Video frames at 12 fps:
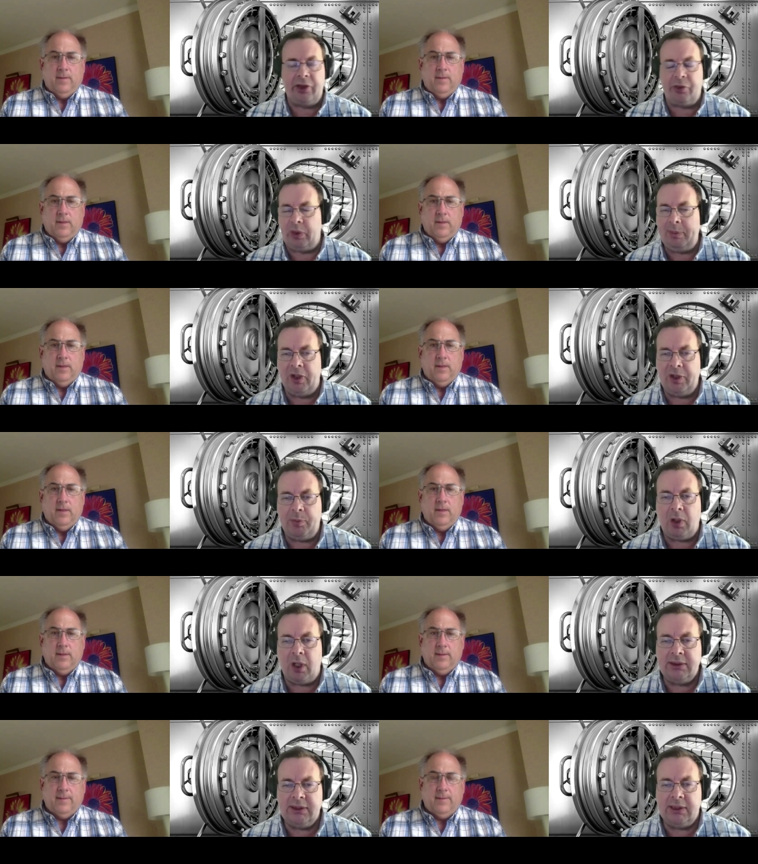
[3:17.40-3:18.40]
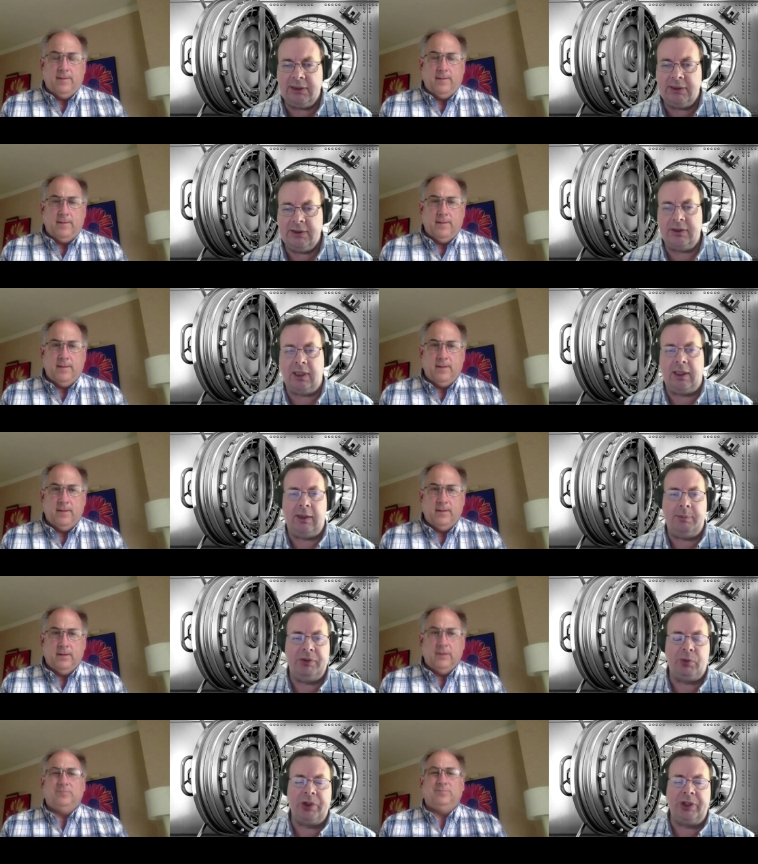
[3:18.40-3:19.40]
Speaker 1: a three month process uh,
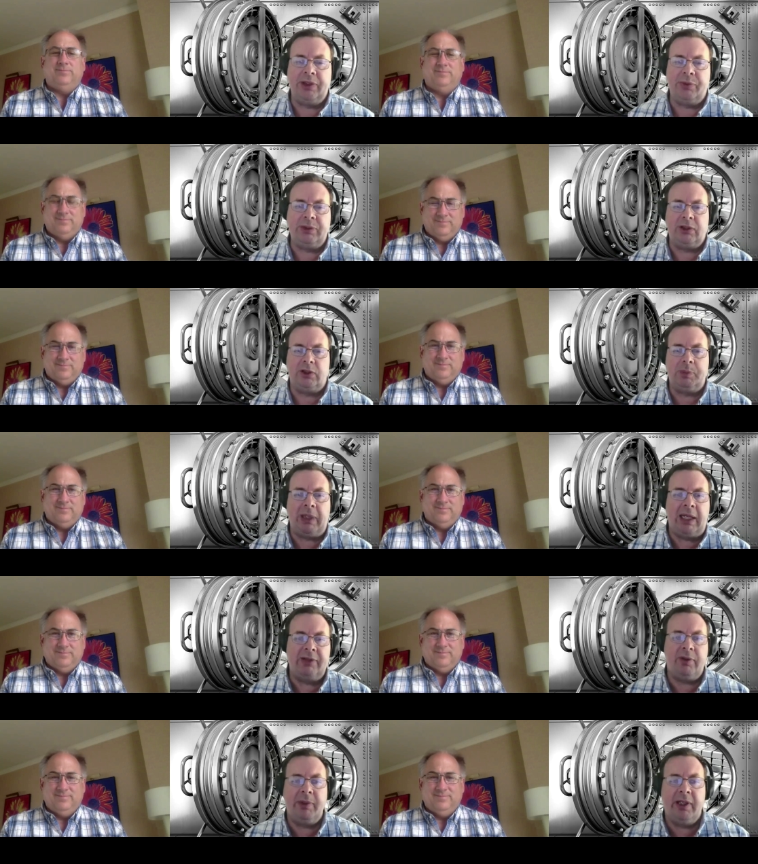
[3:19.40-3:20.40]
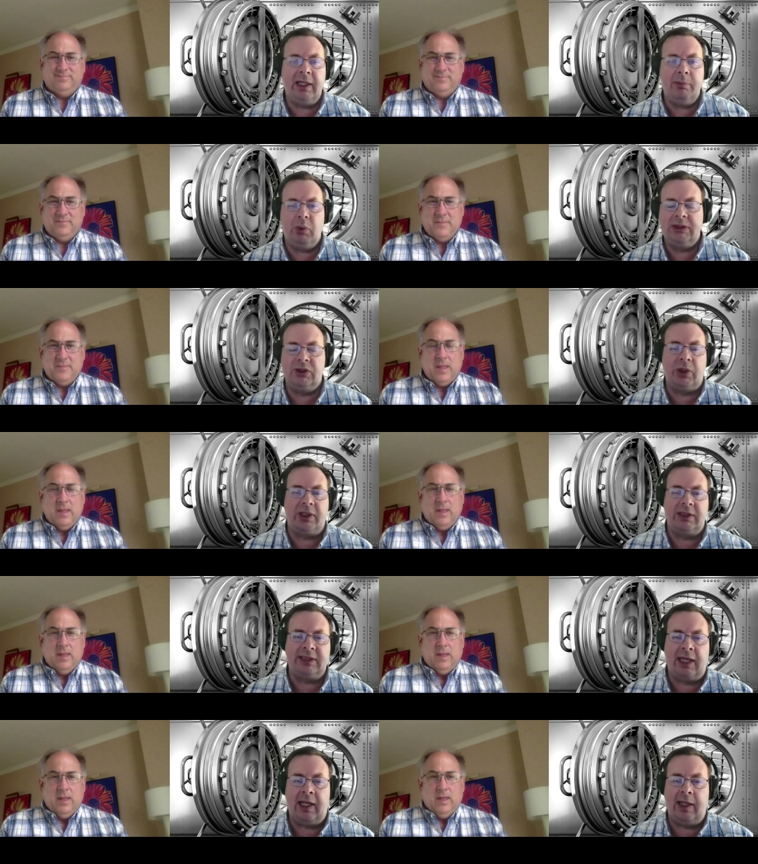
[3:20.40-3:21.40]
before you get the results back from the lab? What sort of a
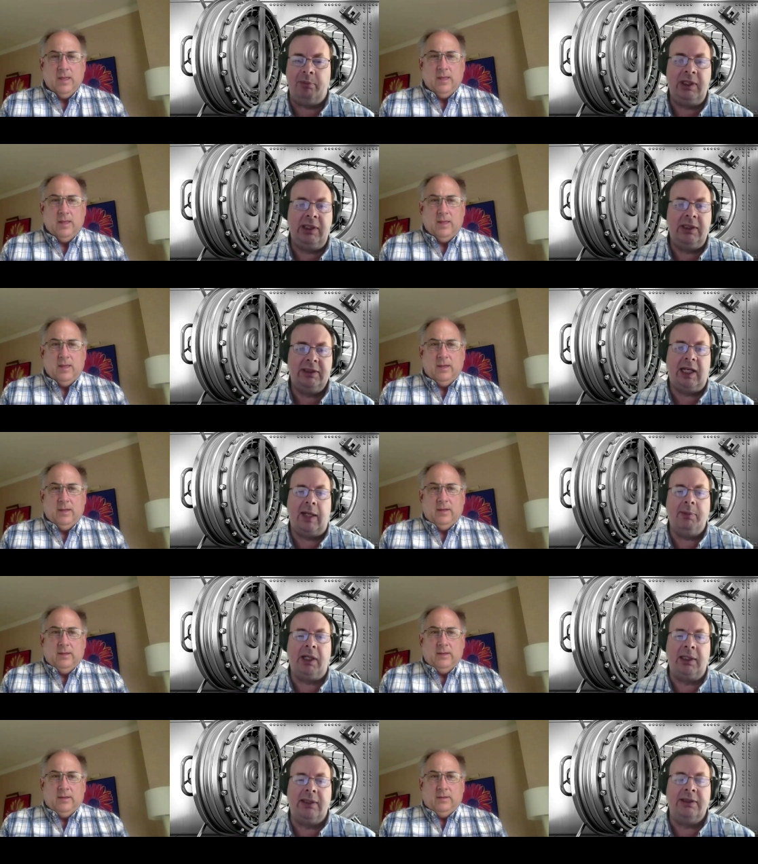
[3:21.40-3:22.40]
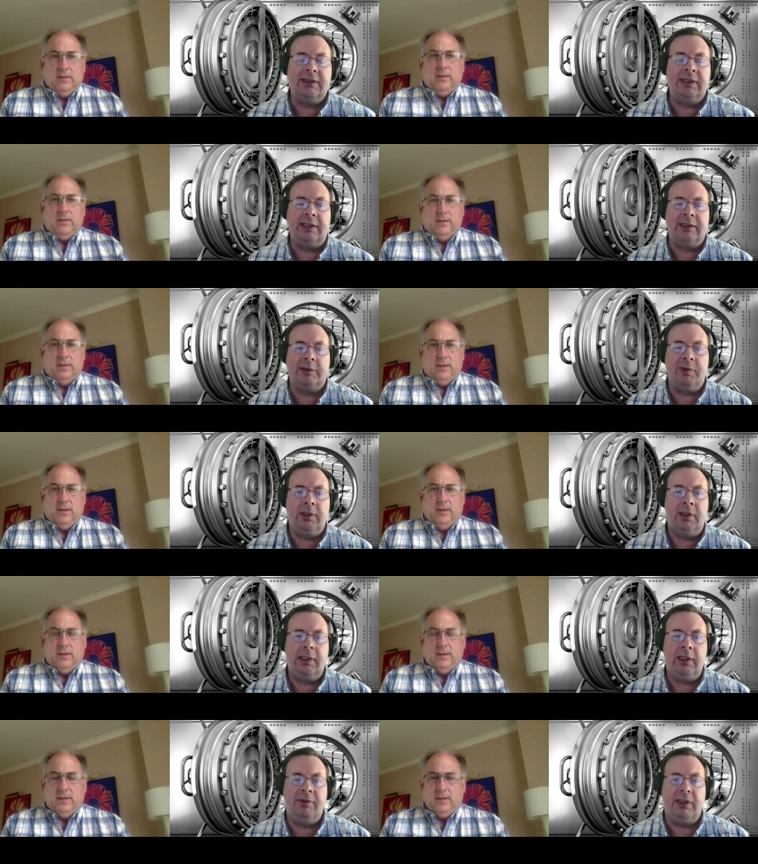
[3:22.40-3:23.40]
time timeline that
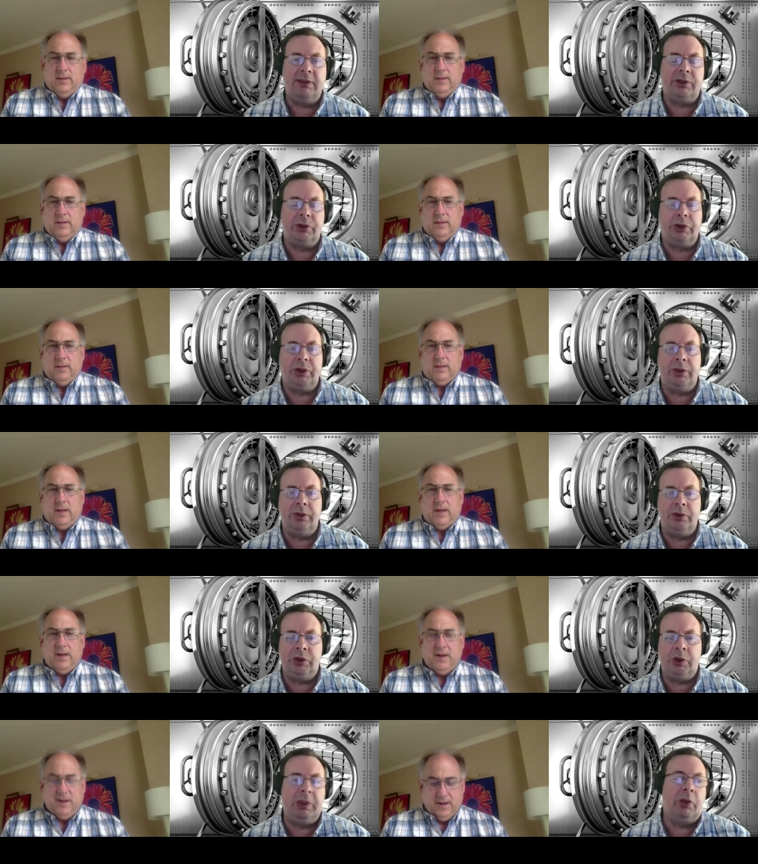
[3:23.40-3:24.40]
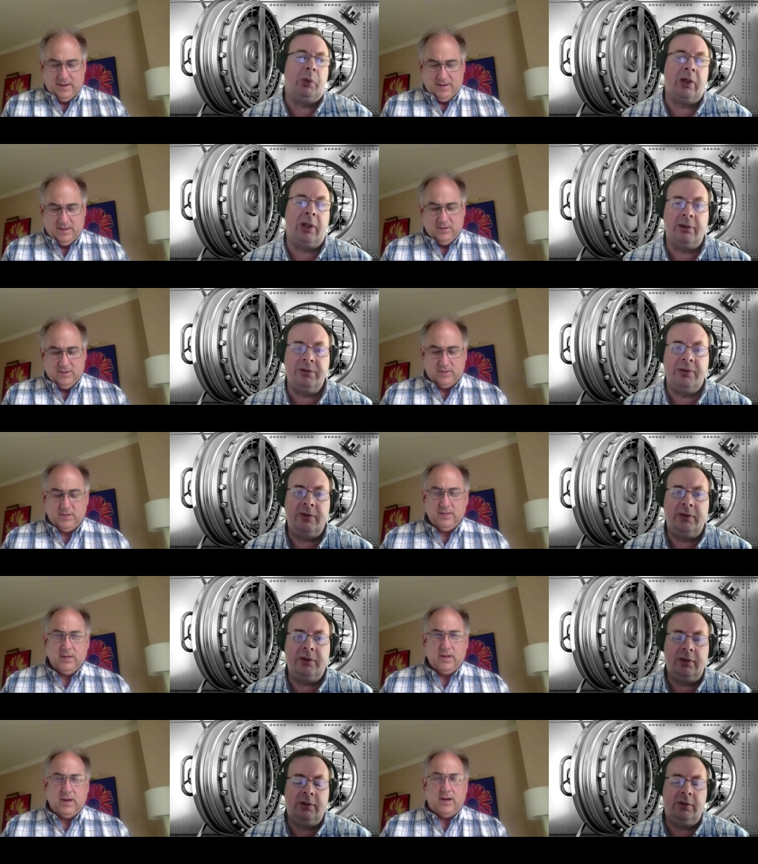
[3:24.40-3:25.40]
Speaker 2: investors should should yeah. be aware of?
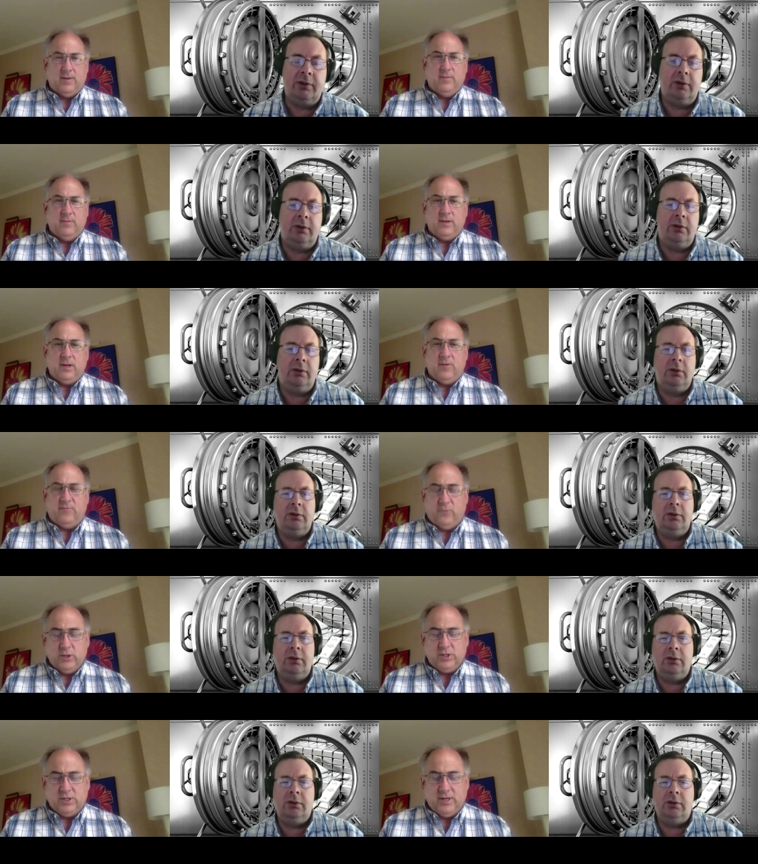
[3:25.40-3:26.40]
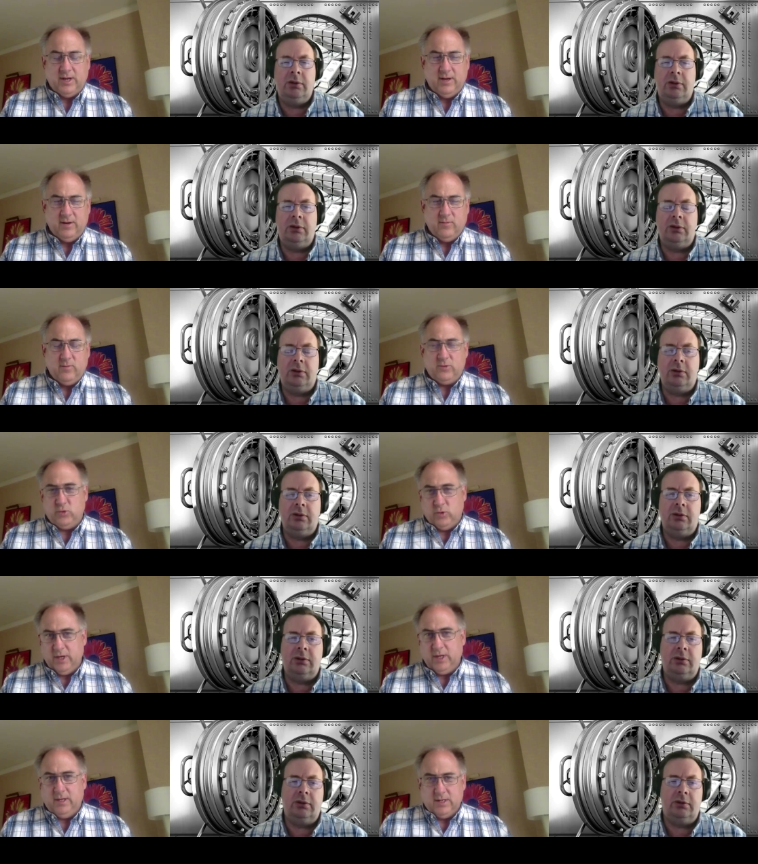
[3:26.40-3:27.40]
Uh, you know, fortunately,
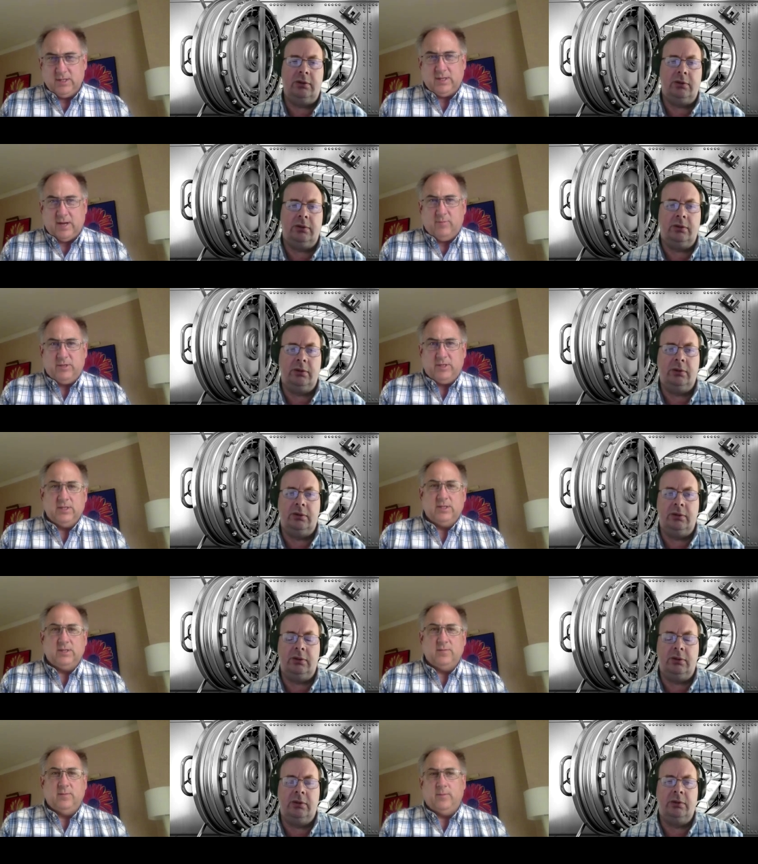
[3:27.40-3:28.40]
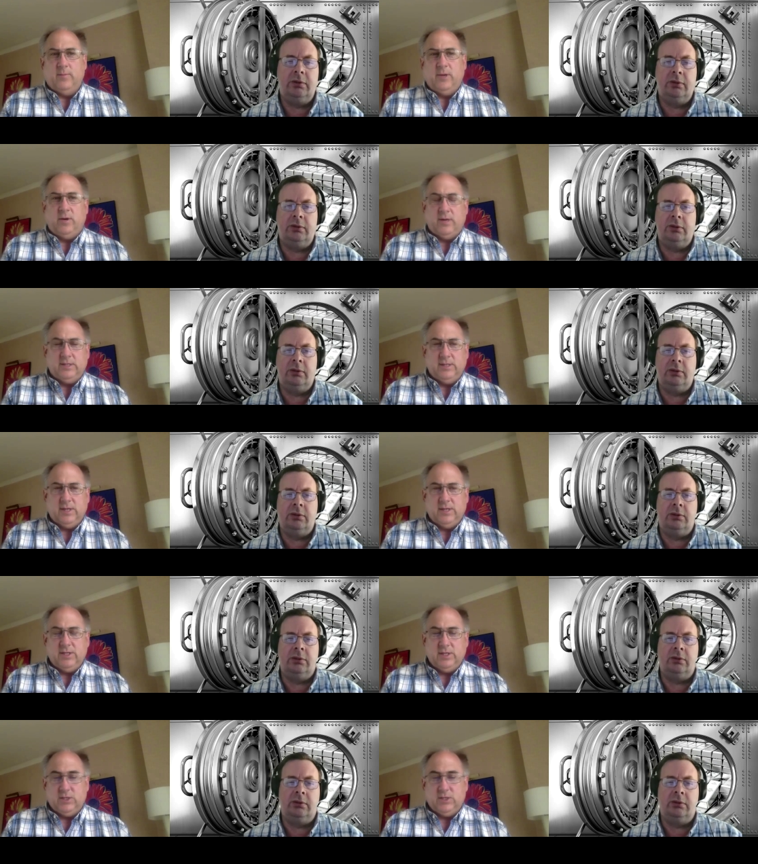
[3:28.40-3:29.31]
drilling this type of system, the mineralization